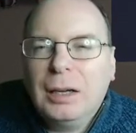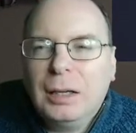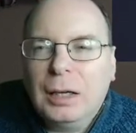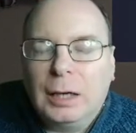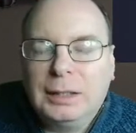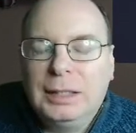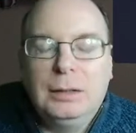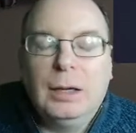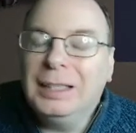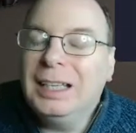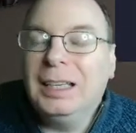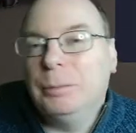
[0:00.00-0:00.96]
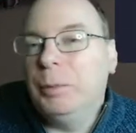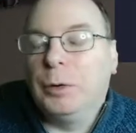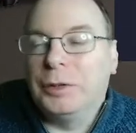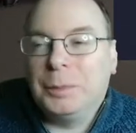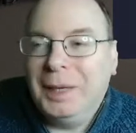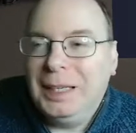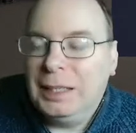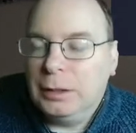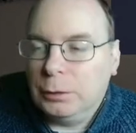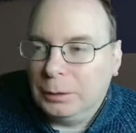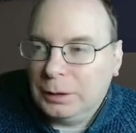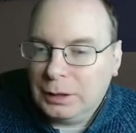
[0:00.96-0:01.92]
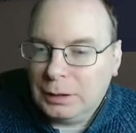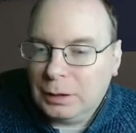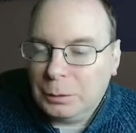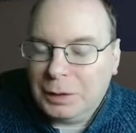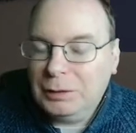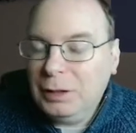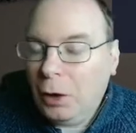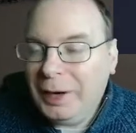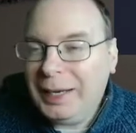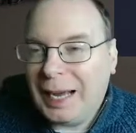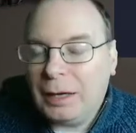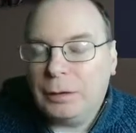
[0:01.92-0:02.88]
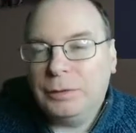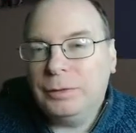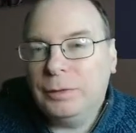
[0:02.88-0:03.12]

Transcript: I, I didn't bother speaking to him because it's like, well, nine out of